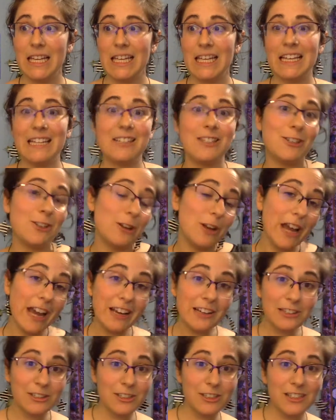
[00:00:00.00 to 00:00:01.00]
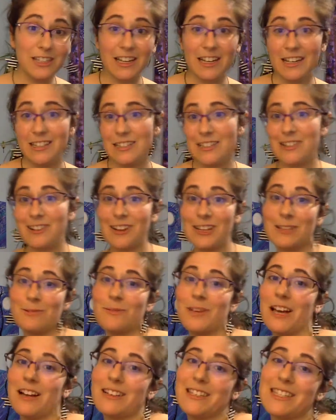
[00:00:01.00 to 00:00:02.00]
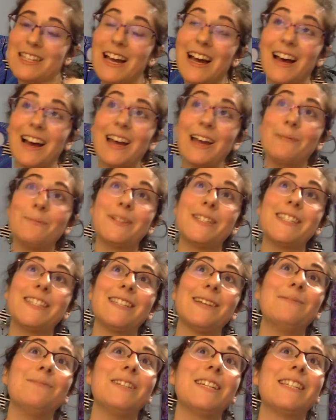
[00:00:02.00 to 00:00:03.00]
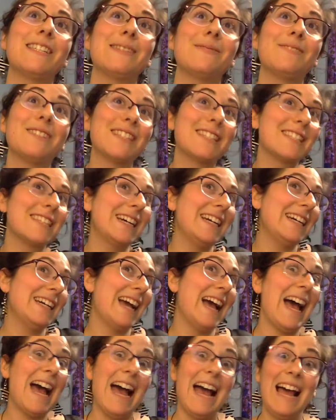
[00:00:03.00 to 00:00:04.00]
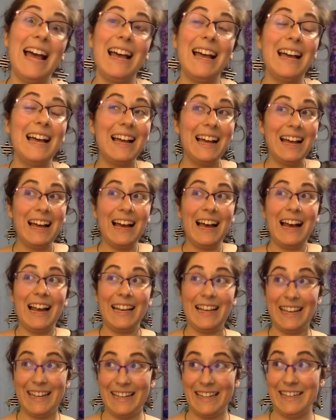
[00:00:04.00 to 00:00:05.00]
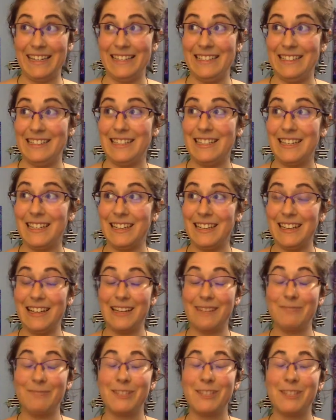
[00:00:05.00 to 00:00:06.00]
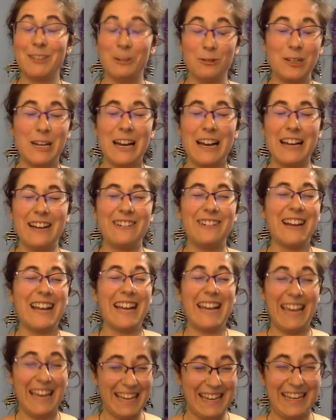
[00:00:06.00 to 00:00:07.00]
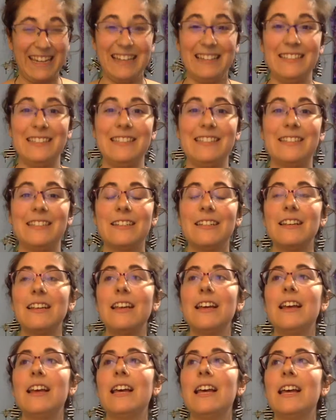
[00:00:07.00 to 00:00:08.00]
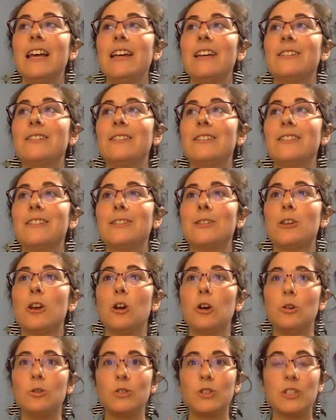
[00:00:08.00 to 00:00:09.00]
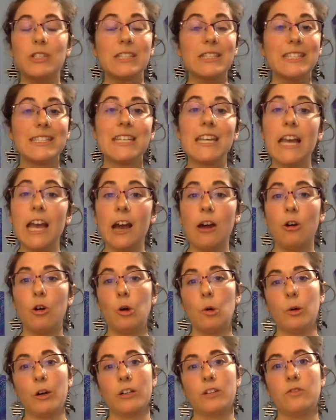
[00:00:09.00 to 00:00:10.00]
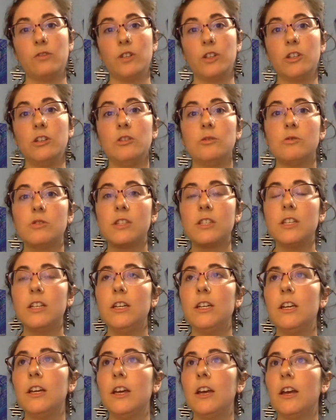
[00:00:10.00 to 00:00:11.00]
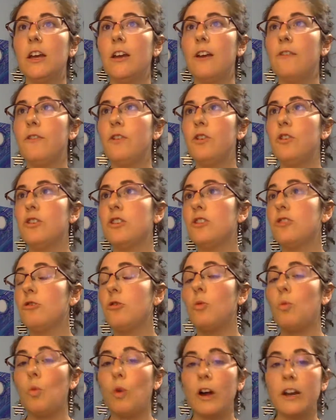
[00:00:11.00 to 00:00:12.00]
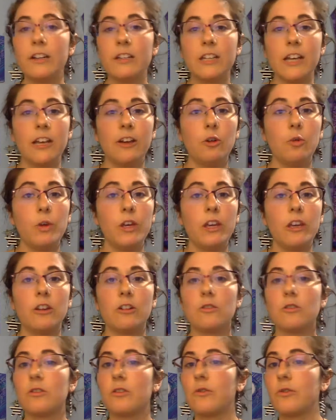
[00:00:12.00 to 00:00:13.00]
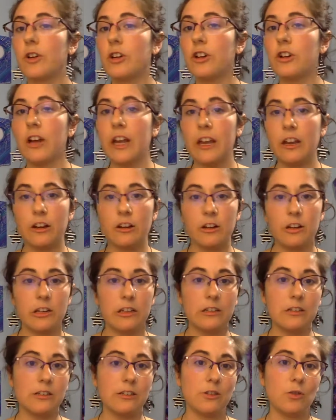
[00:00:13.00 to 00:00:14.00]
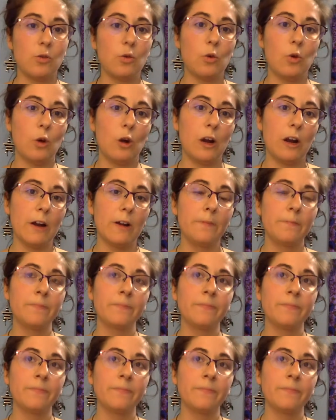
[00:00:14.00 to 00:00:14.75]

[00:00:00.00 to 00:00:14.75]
It's good exercise, it's great to be outside, but some days I'm just like, I can't. I'm so tired, I can't. So just see how it works for you. See if you can do it one day a week or for your errands or